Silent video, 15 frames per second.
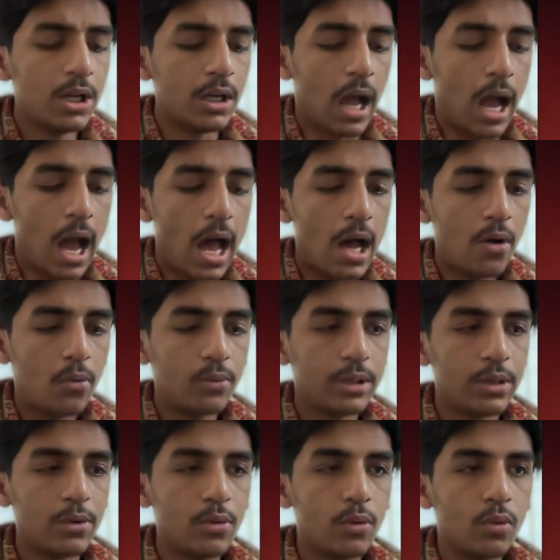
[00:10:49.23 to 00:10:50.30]
how
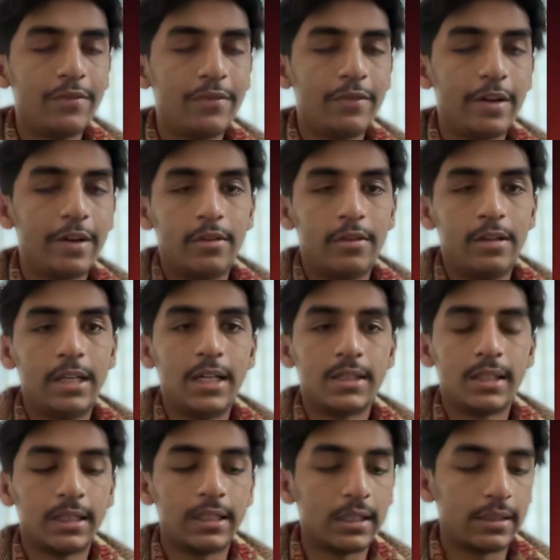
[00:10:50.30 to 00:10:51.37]
you qualify leads
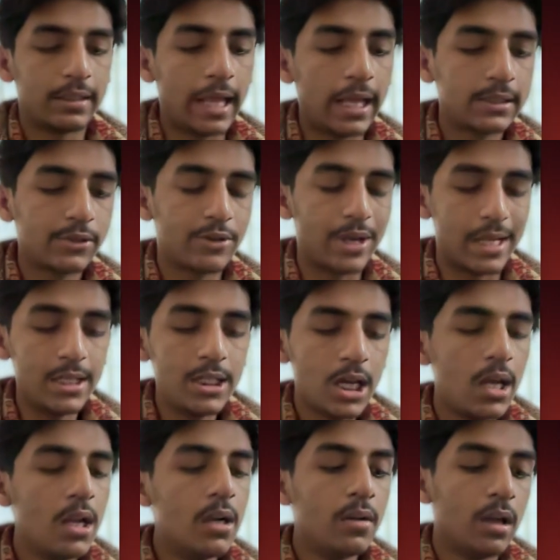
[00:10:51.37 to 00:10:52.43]
in the next stage.
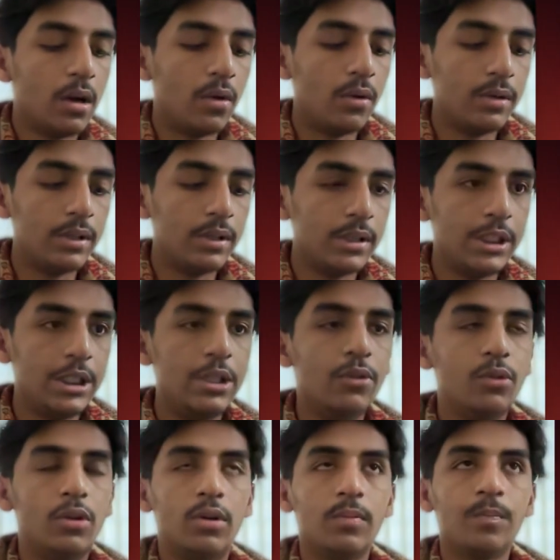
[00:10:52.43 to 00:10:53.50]

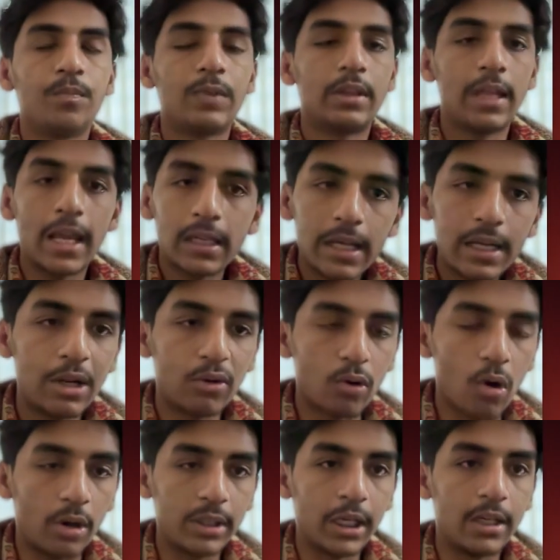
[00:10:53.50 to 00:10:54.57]
Your again, your
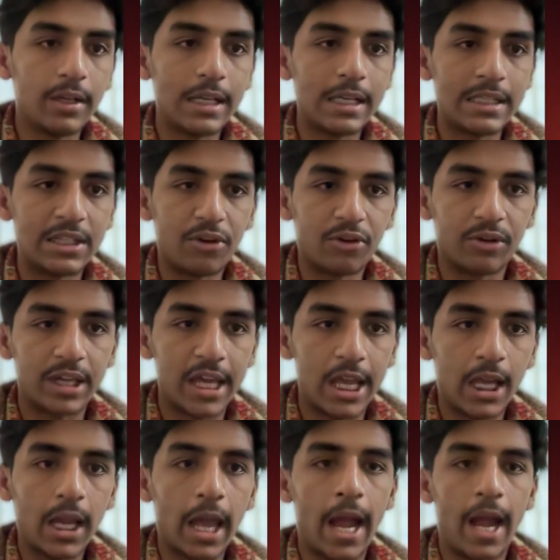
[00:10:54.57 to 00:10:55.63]
content is your
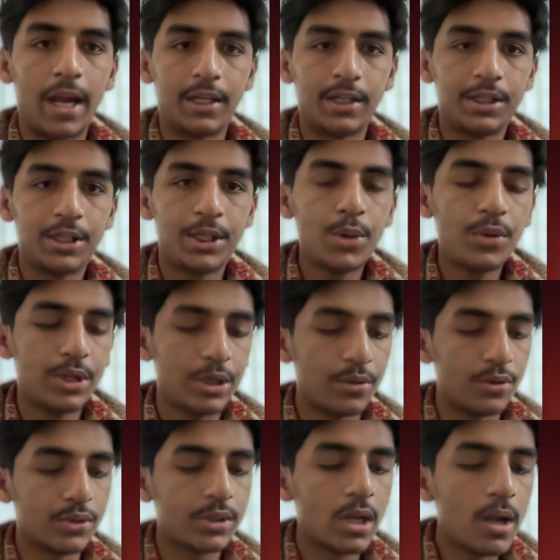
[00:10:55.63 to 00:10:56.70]
king, and you
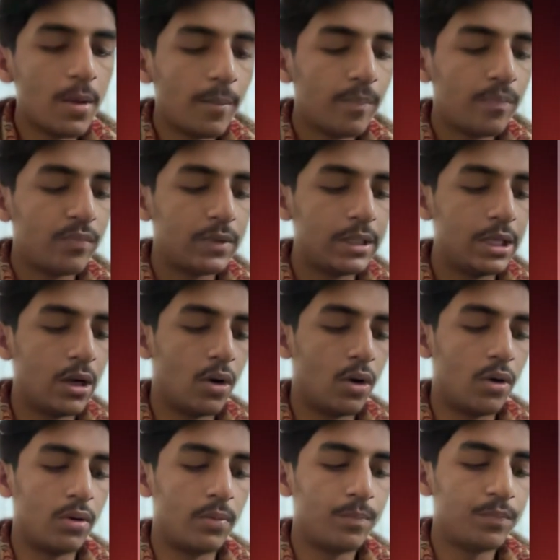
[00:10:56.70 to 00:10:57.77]
use
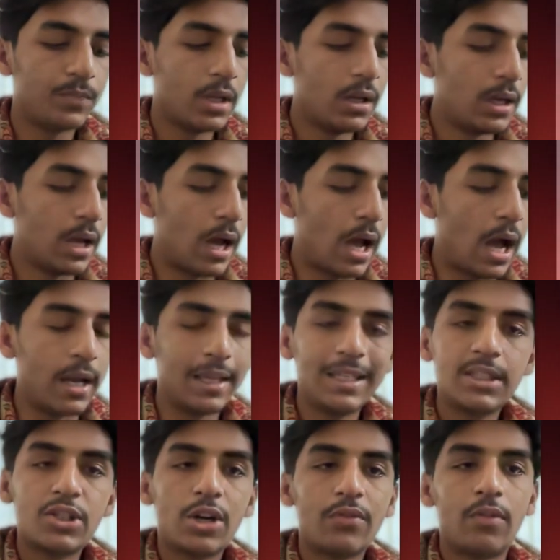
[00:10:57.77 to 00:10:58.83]
your
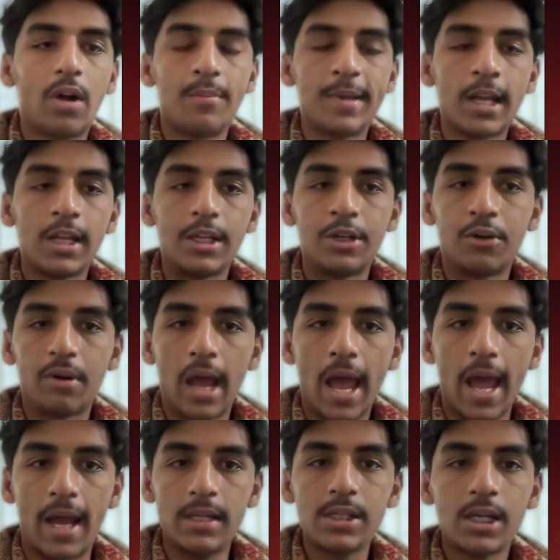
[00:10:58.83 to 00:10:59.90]
instant form in your
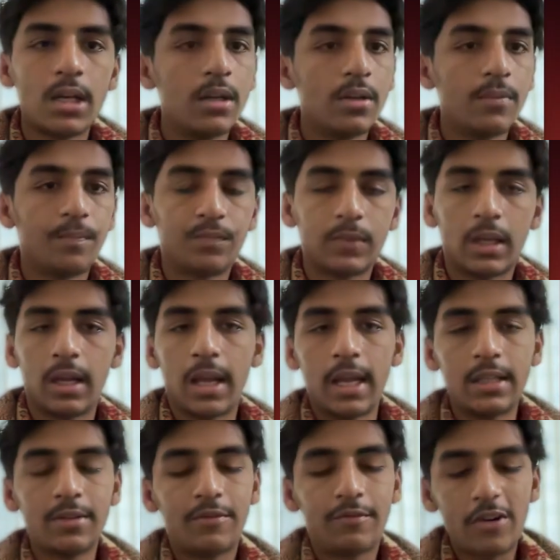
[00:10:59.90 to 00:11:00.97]
ad.
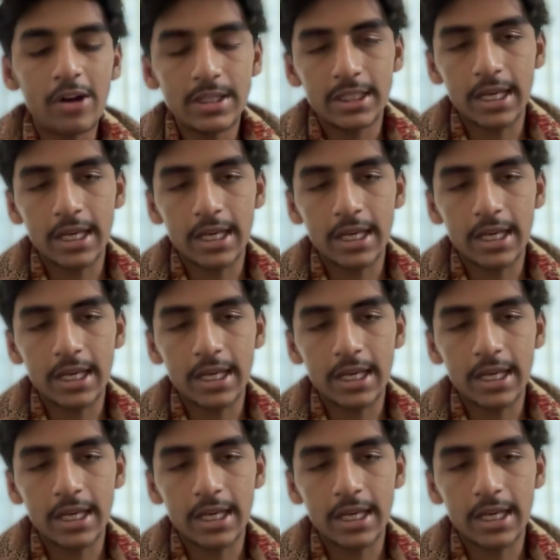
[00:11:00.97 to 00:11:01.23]
In the first